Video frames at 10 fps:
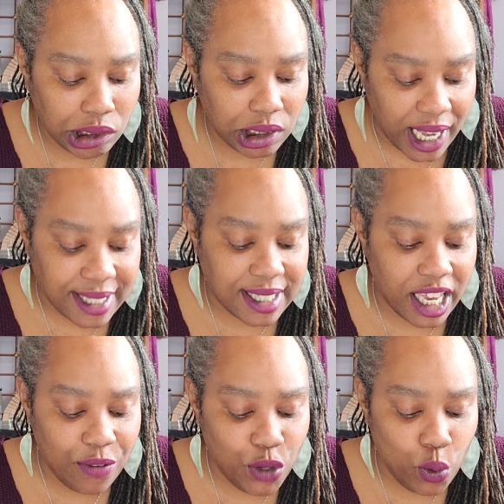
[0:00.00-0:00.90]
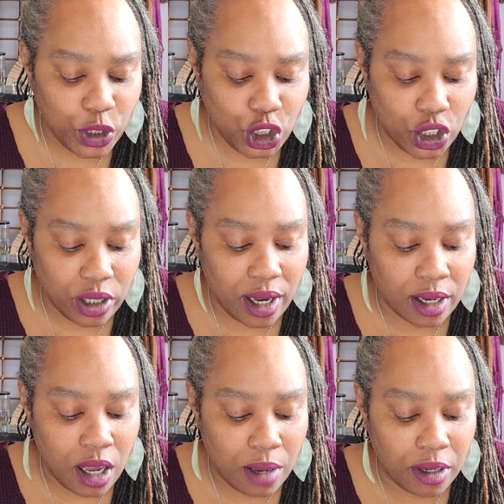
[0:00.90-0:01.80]
Yes, if you wish to
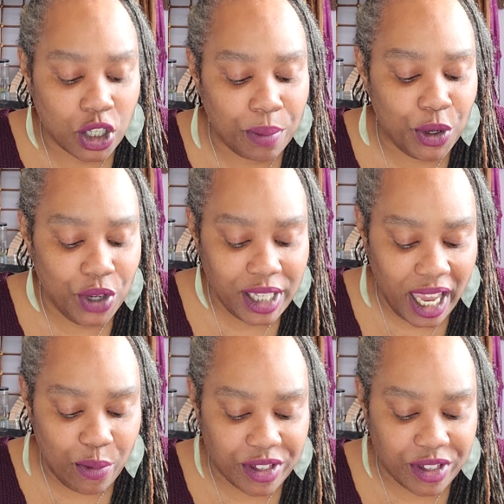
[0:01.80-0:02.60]
communicate